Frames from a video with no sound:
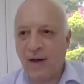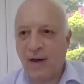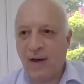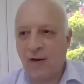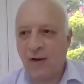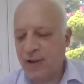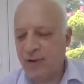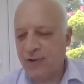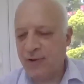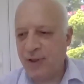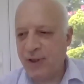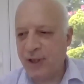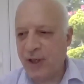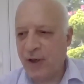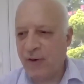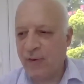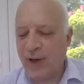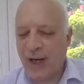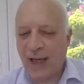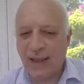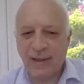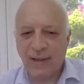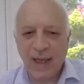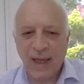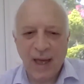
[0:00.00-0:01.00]
of surgeon, you're
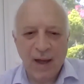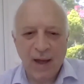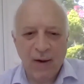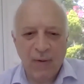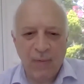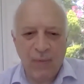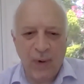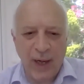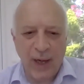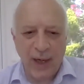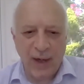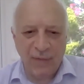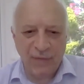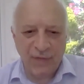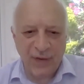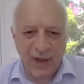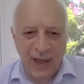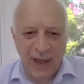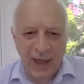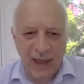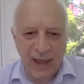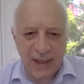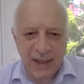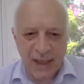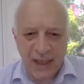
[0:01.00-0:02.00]
right. One of
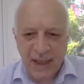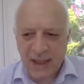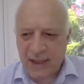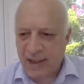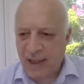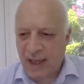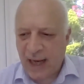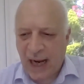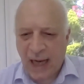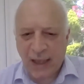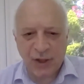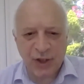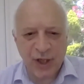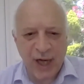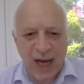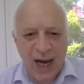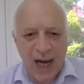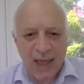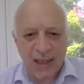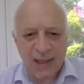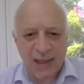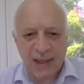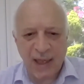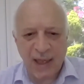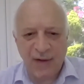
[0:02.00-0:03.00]
the sister actually
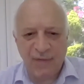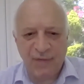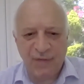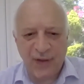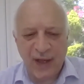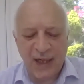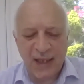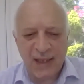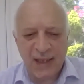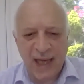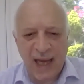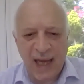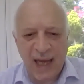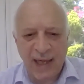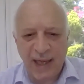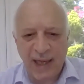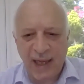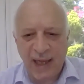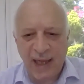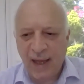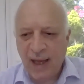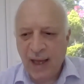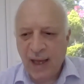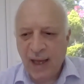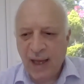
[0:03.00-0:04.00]
asked if there's
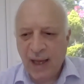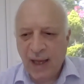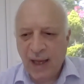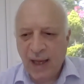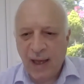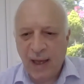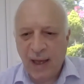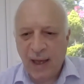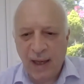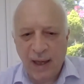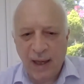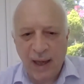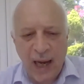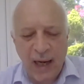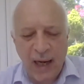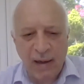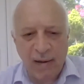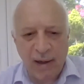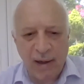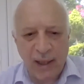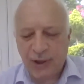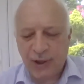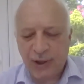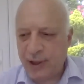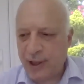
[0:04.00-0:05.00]
any
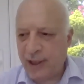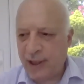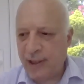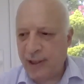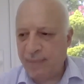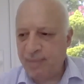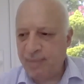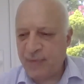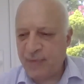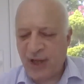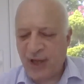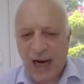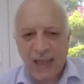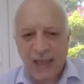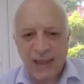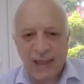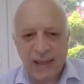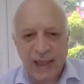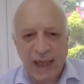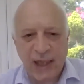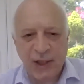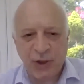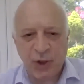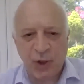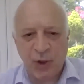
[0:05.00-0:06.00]
English
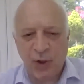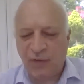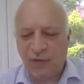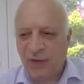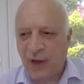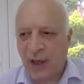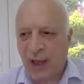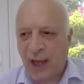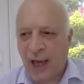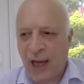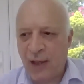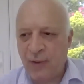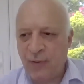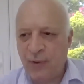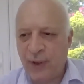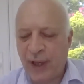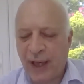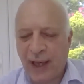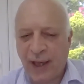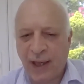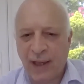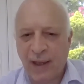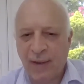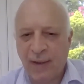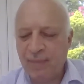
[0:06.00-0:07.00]
translation of Al-Qanun,
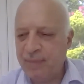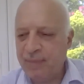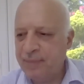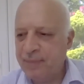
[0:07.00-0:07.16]
Akhi.